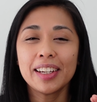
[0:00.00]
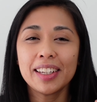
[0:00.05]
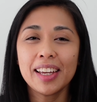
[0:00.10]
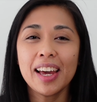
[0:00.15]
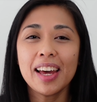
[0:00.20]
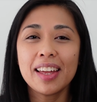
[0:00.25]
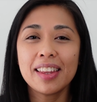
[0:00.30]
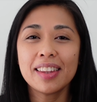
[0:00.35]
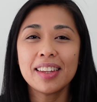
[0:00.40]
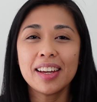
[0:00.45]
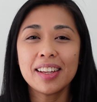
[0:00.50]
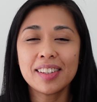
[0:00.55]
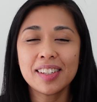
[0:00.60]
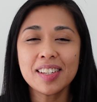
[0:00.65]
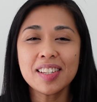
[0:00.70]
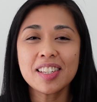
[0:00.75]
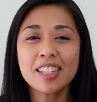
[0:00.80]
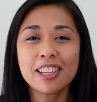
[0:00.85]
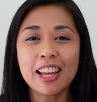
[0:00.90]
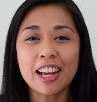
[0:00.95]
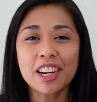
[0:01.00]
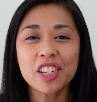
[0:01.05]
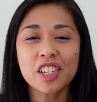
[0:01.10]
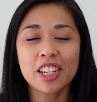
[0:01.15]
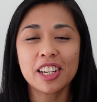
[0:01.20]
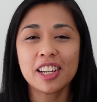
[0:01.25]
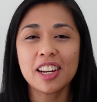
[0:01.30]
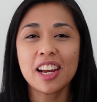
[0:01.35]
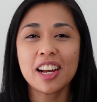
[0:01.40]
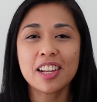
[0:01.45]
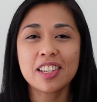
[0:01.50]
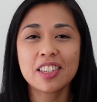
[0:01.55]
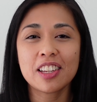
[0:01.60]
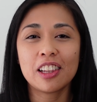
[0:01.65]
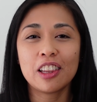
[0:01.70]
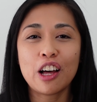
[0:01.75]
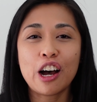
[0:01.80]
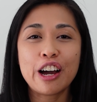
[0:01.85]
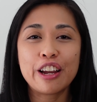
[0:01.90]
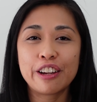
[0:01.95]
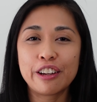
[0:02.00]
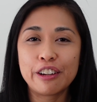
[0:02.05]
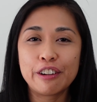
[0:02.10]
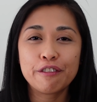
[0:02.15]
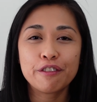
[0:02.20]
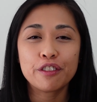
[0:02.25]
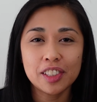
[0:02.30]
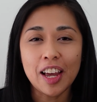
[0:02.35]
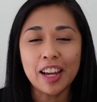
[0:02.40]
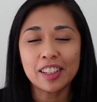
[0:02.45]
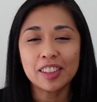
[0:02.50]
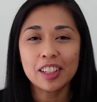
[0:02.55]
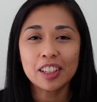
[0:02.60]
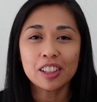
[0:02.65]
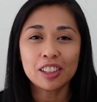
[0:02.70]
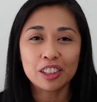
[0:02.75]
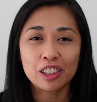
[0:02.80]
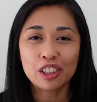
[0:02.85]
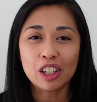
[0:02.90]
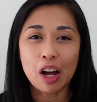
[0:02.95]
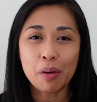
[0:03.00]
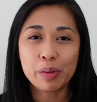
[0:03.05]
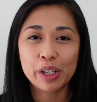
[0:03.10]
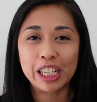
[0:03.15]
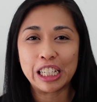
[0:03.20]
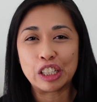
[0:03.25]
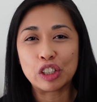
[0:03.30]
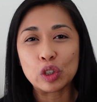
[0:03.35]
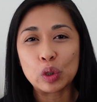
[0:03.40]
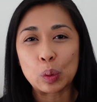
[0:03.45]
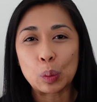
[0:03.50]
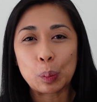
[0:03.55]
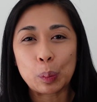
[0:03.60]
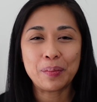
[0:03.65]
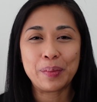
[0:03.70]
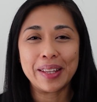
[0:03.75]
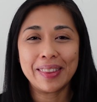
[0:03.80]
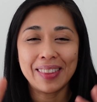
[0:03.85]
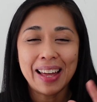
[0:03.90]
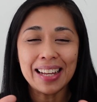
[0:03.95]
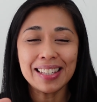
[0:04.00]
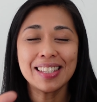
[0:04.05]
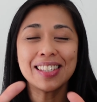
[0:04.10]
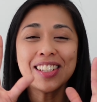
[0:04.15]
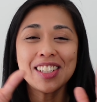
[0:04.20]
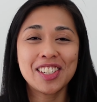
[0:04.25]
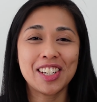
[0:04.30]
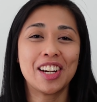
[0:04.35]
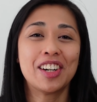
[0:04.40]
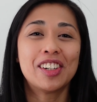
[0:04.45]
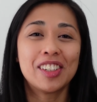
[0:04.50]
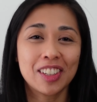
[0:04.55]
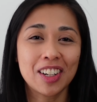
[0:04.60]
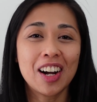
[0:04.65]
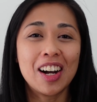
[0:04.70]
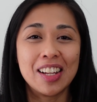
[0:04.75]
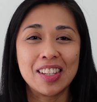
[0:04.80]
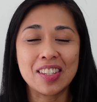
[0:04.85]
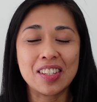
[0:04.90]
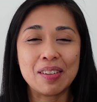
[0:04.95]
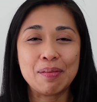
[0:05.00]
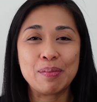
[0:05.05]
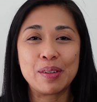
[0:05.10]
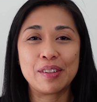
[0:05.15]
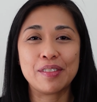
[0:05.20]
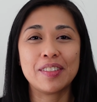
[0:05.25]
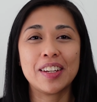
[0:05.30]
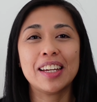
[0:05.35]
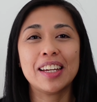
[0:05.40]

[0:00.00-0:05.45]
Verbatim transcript: Again, this section has a lot of technical globbity gloo, but that's the general concept of